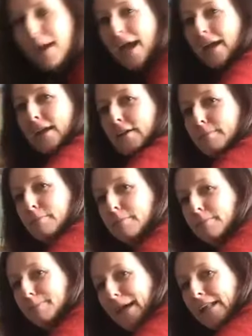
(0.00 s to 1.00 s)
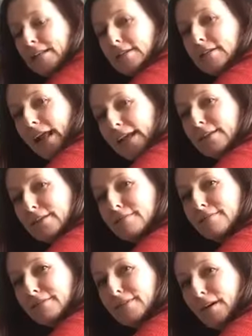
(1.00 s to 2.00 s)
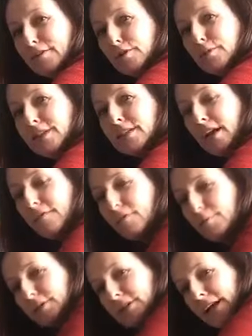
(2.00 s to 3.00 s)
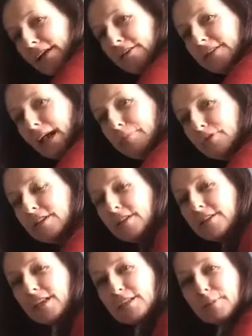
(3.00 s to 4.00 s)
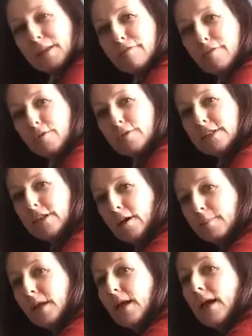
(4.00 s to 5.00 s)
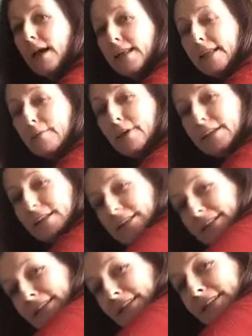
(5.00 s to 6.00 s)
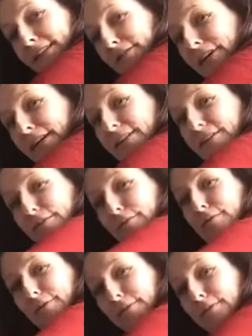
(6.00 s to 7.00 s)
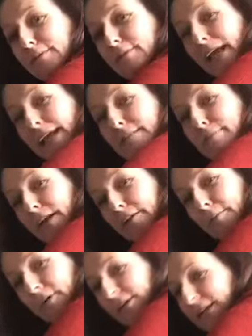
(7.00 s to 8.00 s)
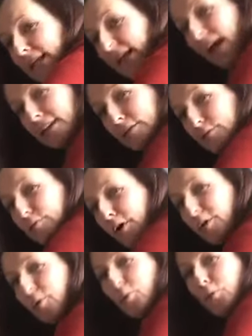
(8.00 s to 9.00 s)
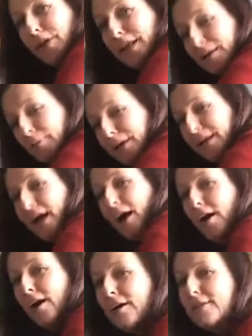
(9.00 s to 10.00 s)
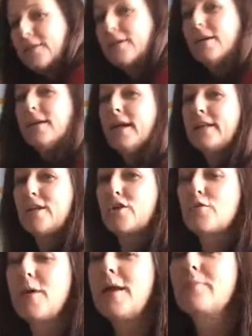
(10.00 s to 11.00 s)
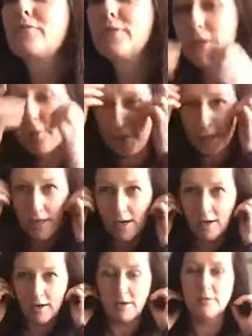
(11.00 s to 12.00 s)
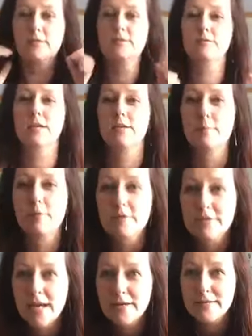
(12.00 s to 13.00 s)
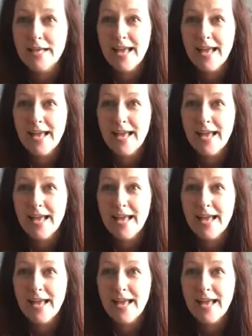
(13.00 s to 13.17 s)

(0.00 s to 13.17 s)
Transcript: back, bent like onto itself, almost like a capricin that's been folded up. And then when it tries to expel the blood, it has to work really, really hard and cramp really, really hard to get the blood out.